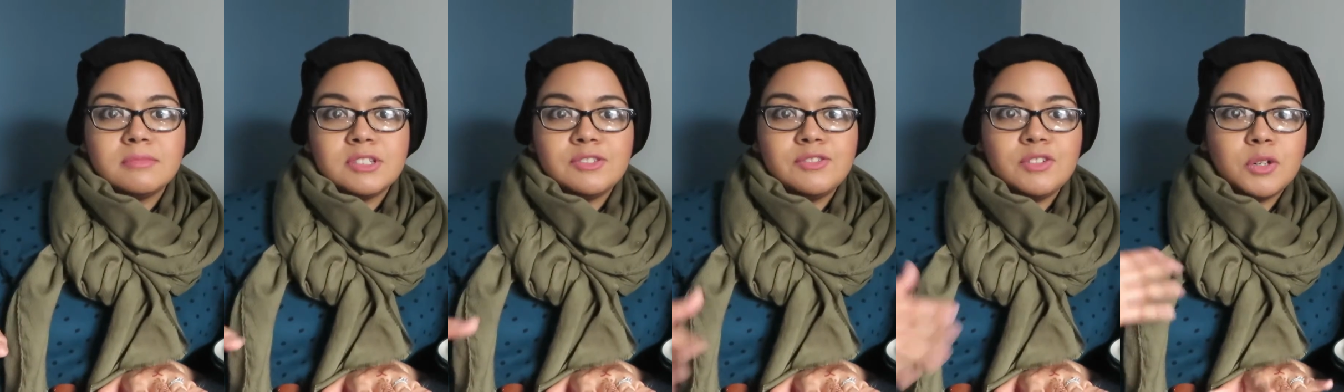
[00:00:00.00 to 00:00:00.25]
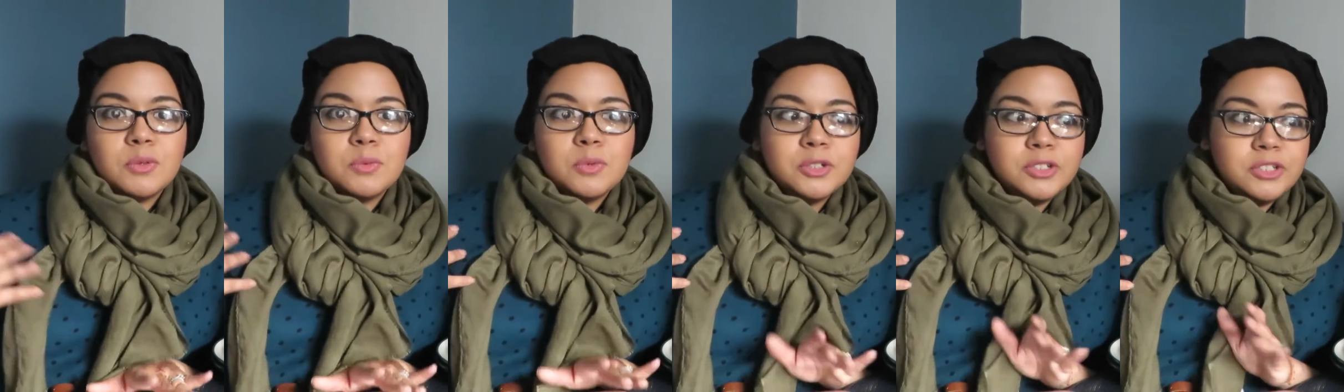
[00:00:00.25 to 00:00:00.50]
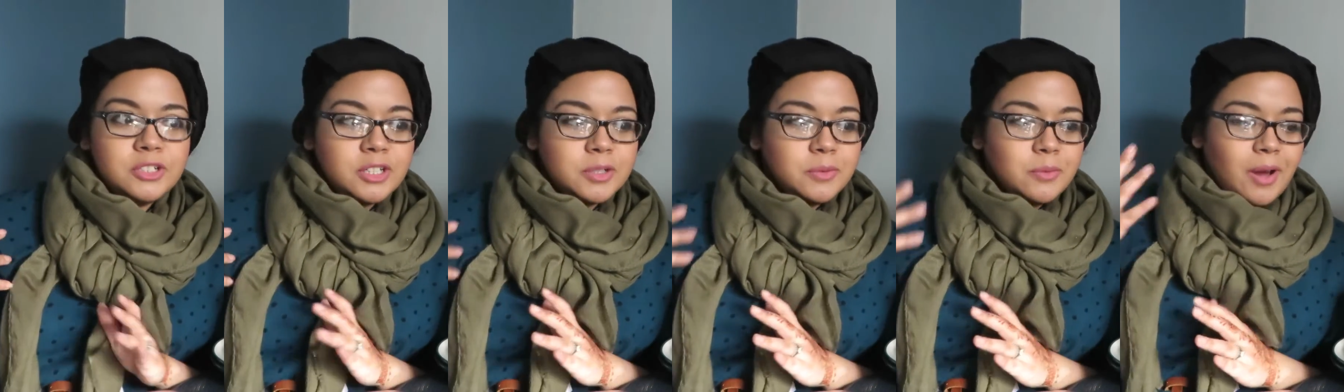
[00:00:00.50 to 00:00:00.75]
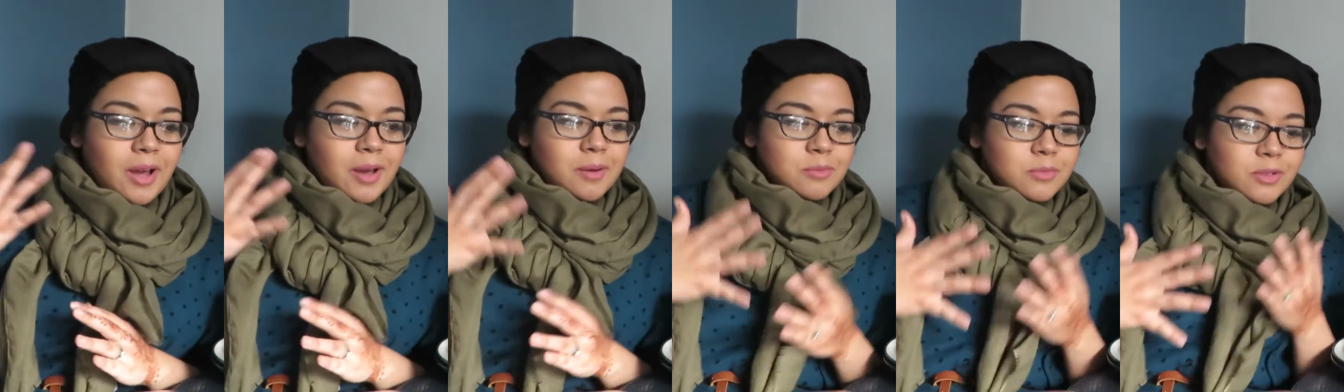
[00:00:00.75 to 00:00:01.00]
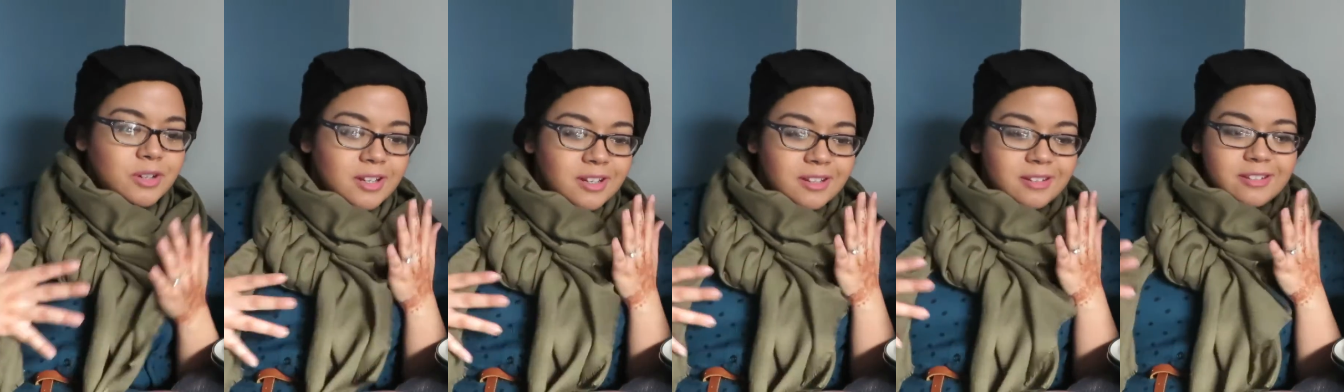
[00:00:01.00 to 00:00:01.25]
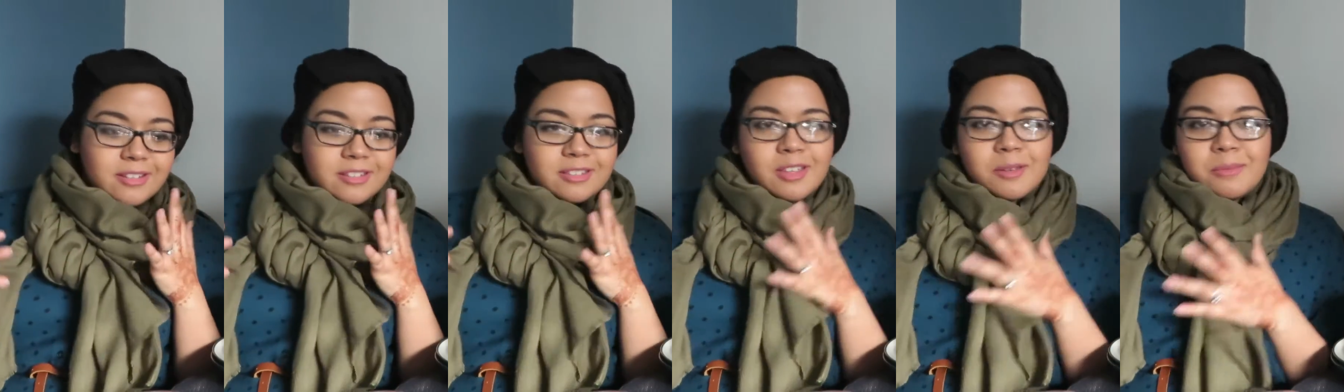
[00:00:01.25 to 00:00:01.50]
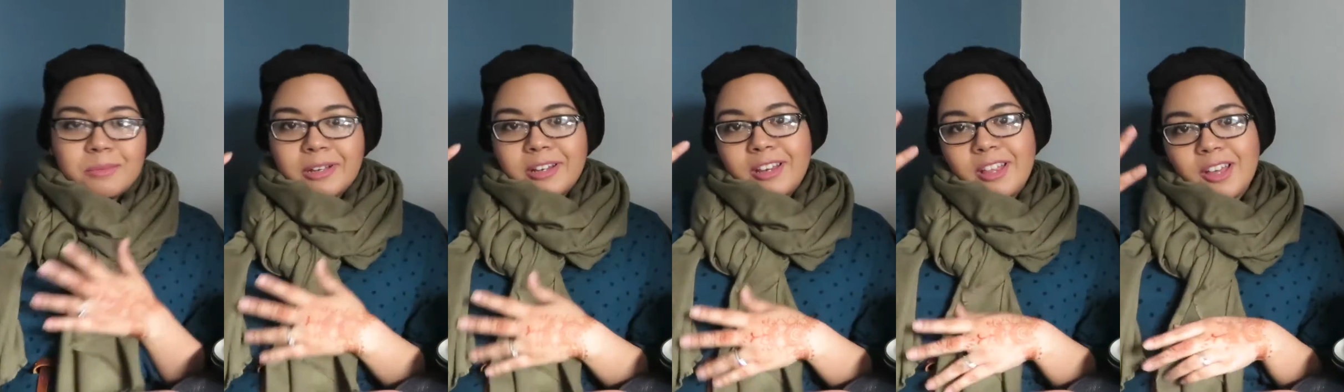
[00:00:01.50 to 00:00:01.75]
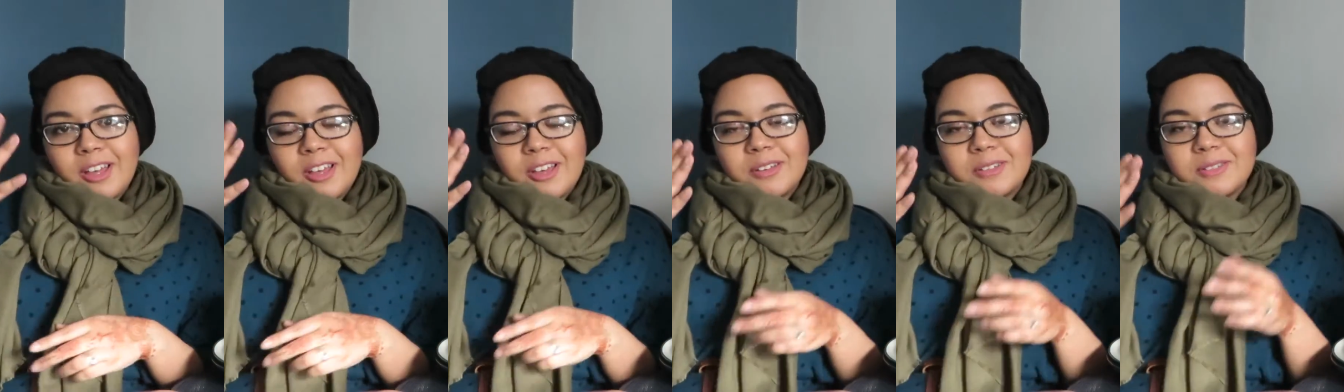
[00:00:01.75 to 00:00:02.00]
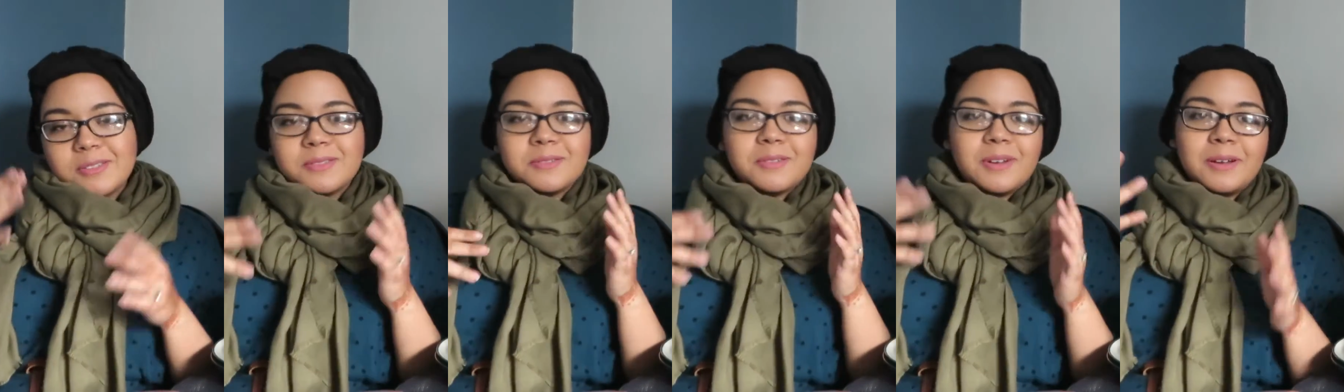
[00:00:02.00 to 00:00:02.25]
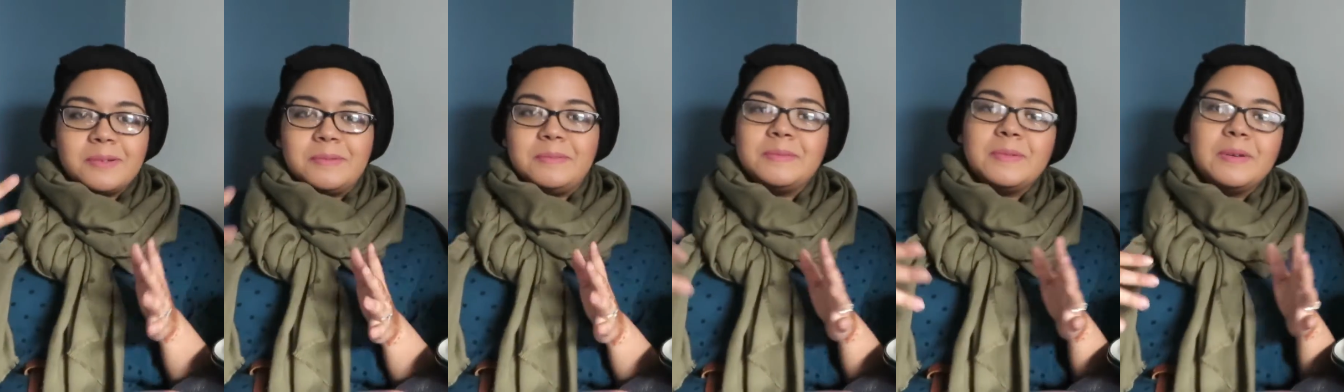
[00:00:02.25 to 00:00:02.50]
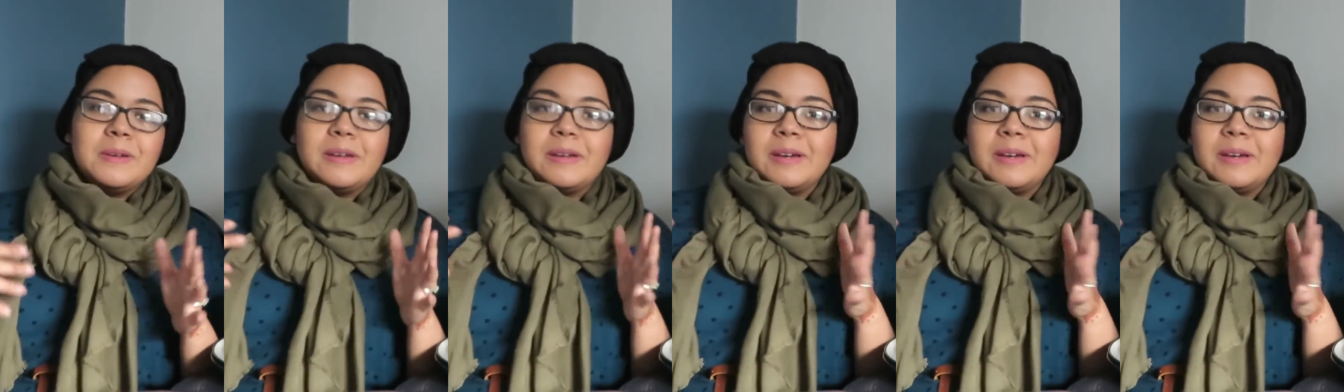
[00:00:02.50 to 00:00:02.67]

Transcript: if you're wondering why I'm wearing the same clothes, why